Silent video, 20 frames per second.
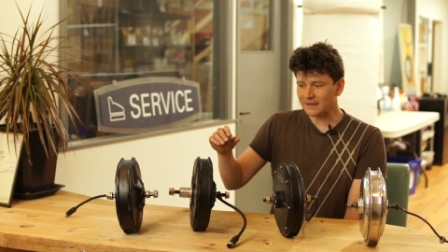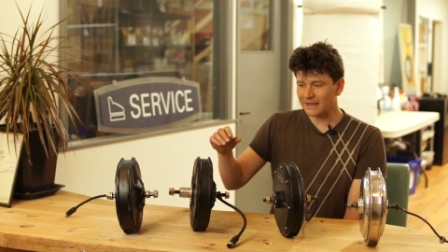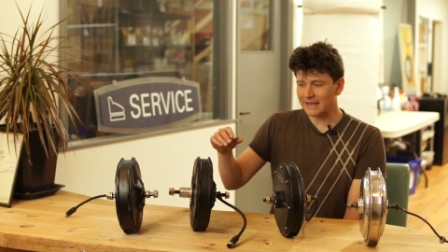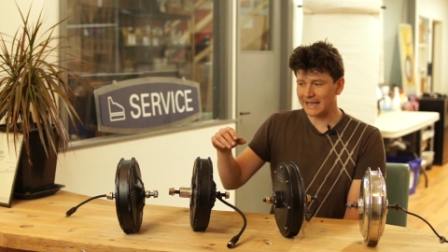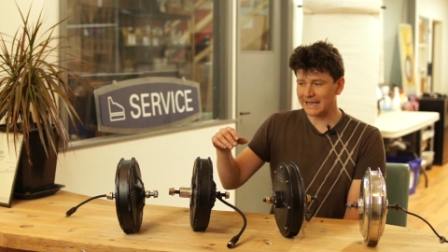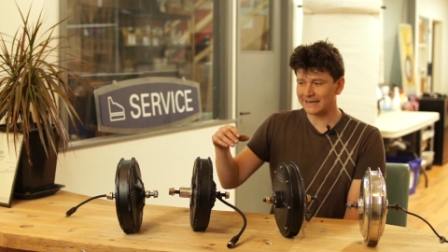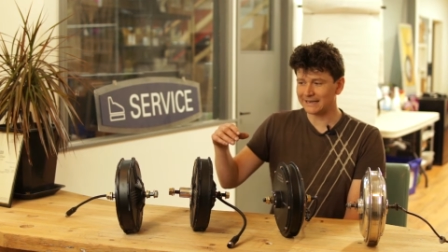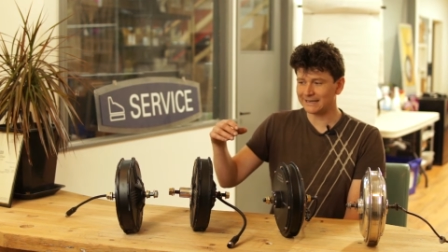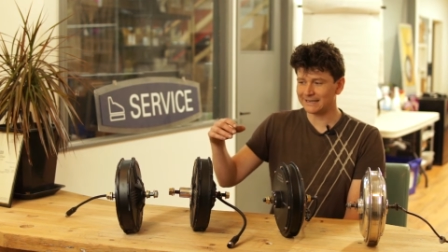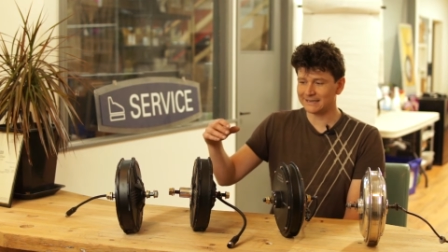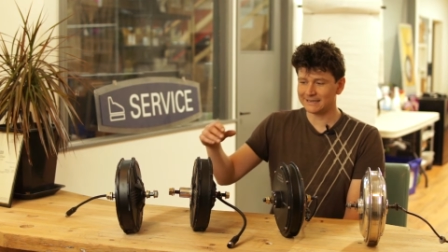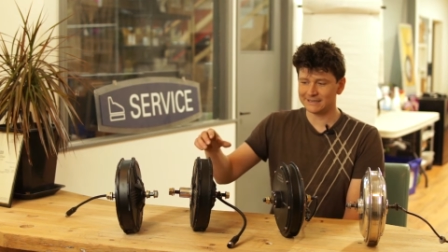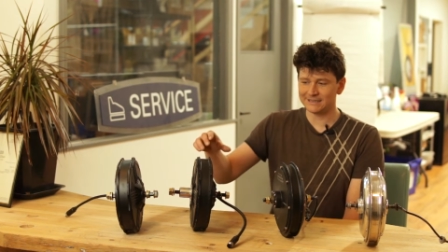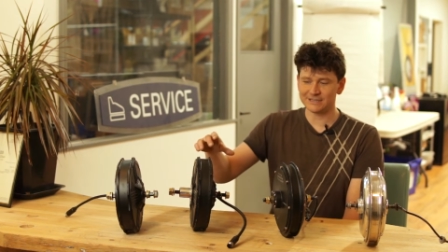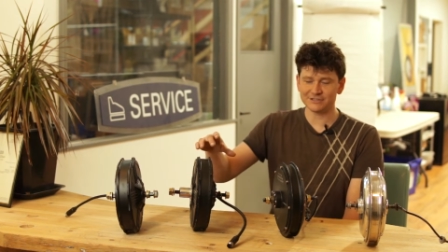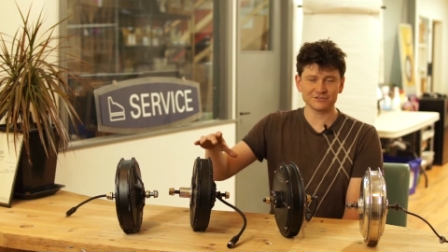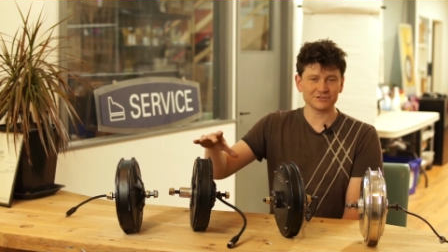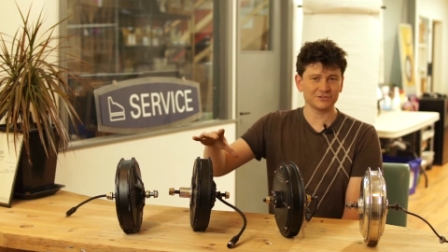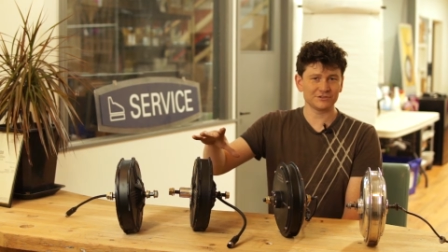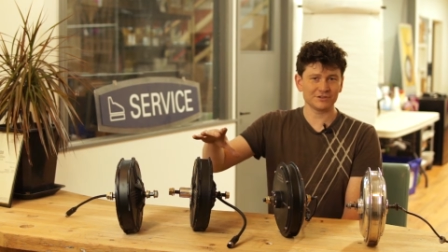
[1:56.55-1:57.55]
And in
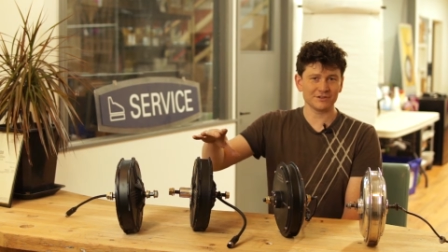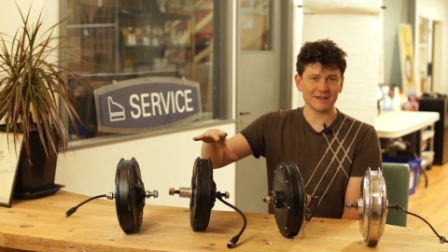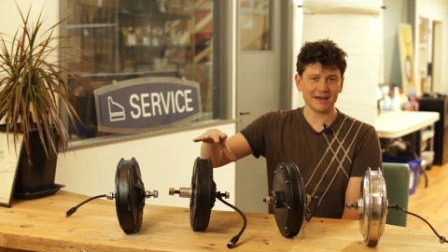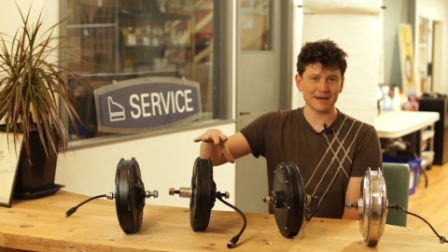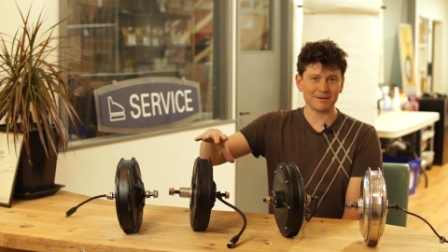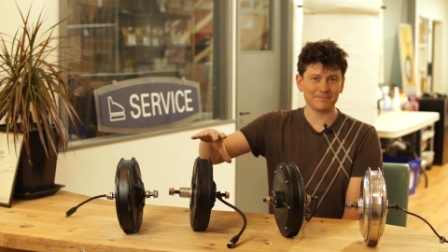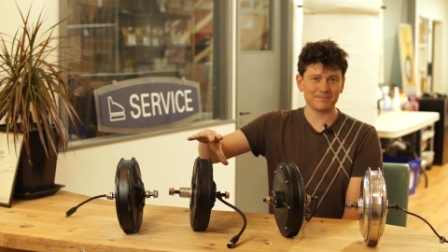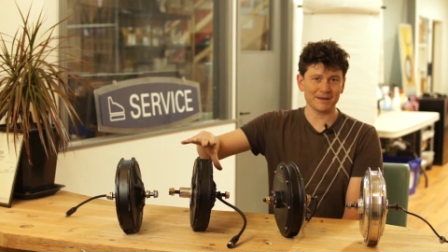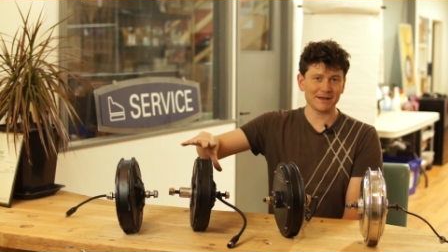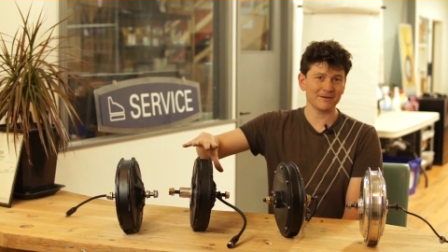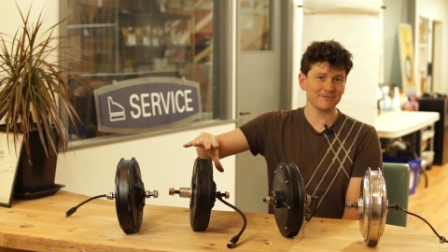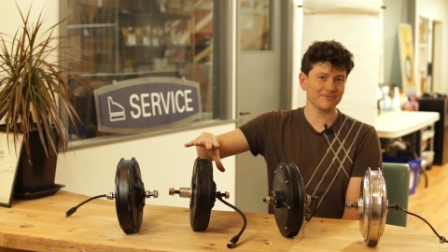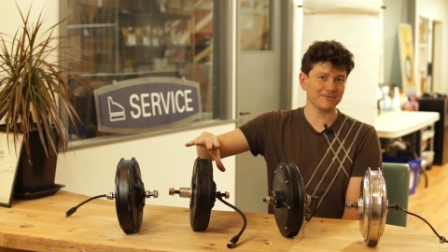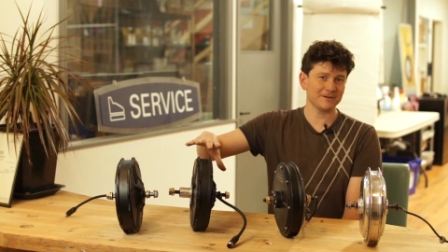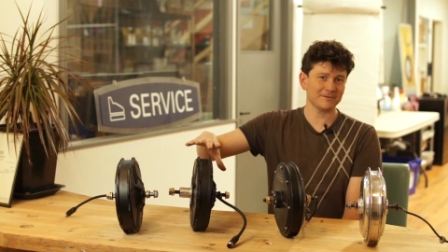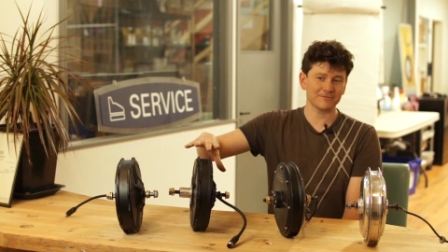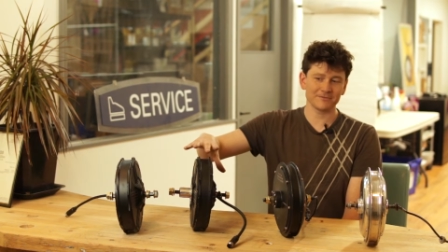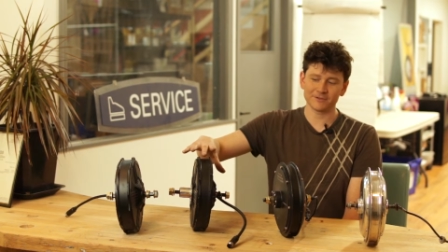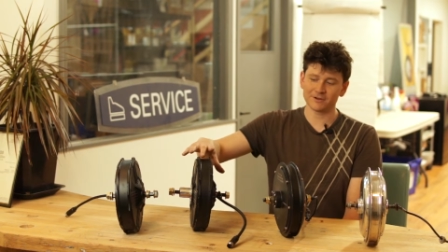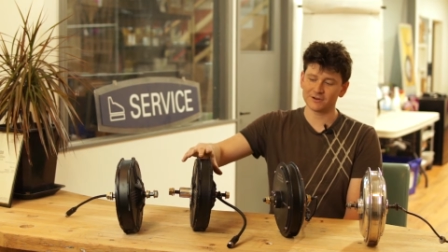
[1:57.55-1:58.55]
addition to that
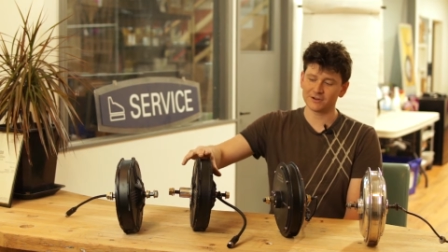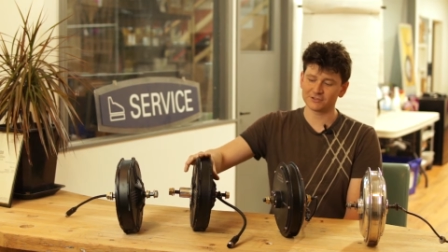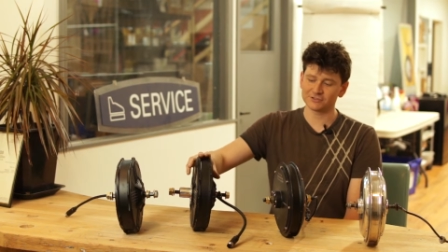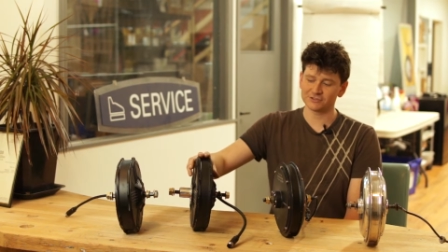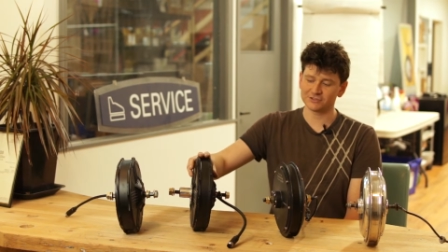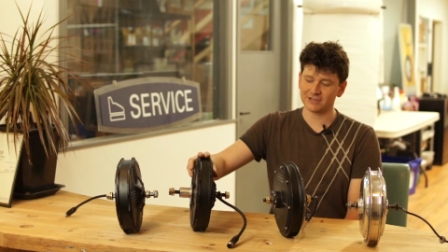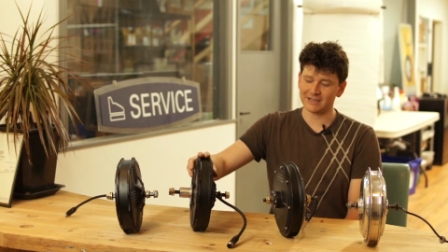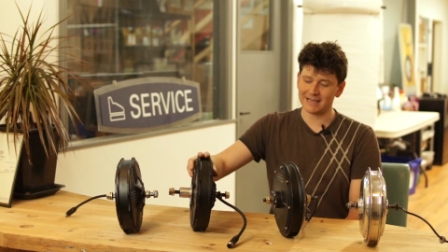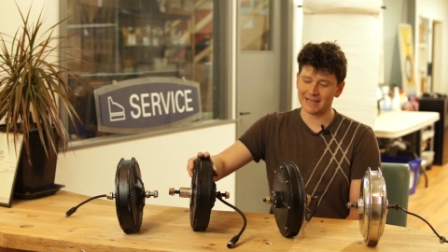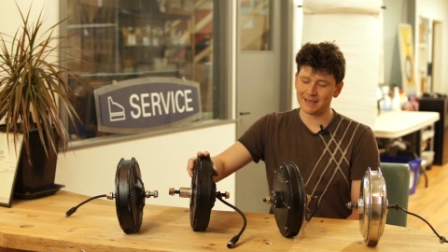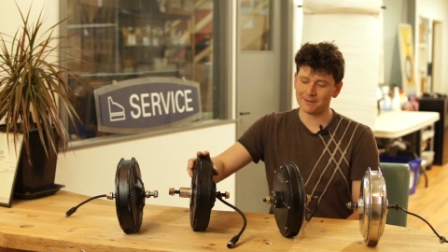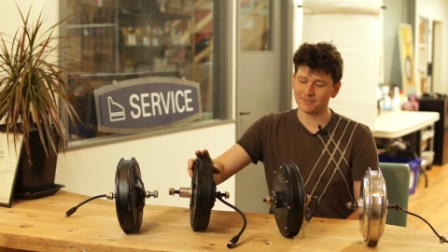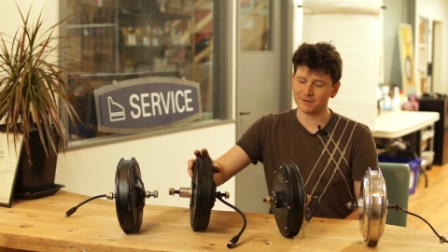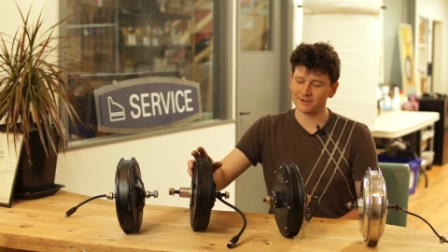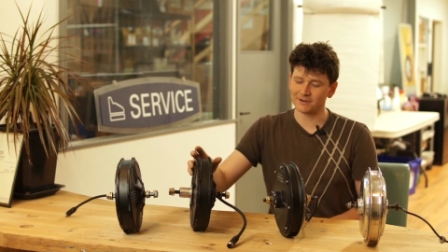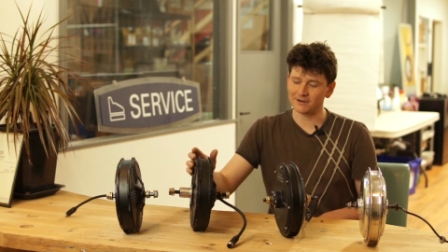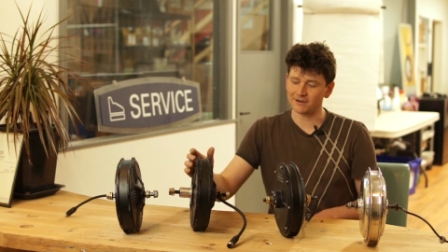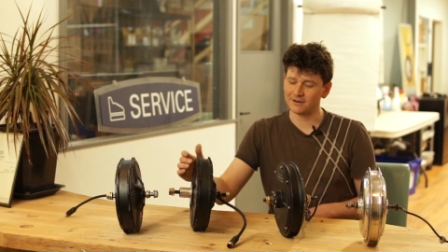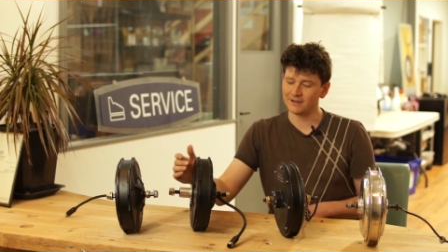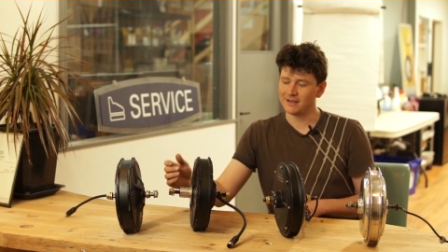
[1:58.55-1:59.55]
benefit from the larger
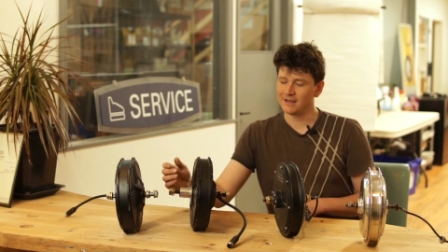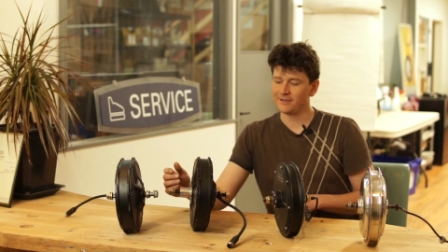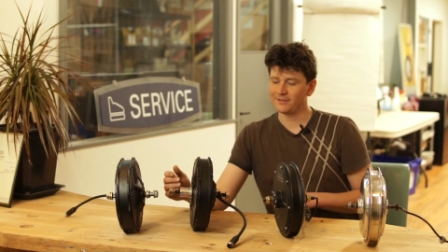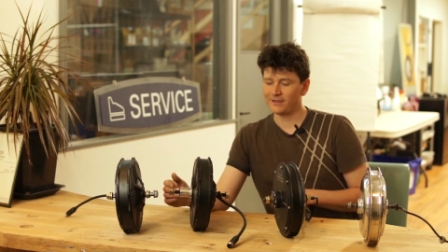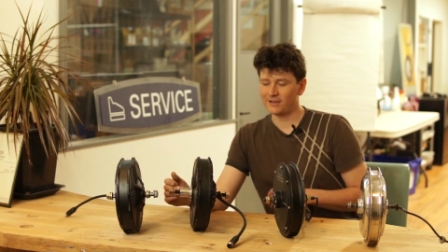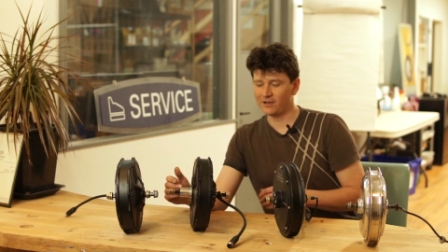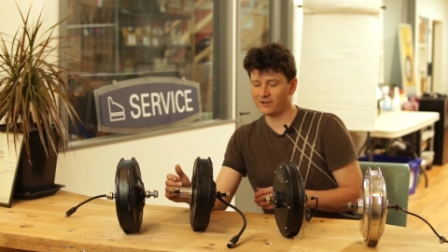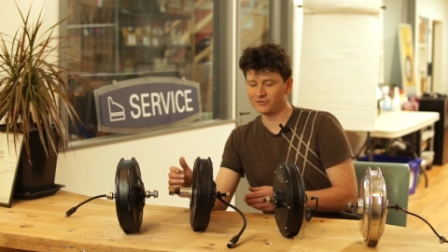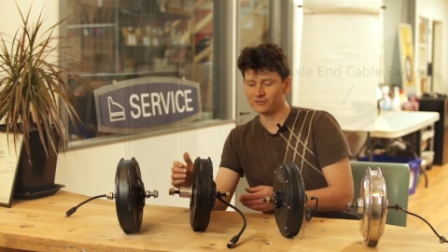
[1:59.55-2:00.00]
diameter, they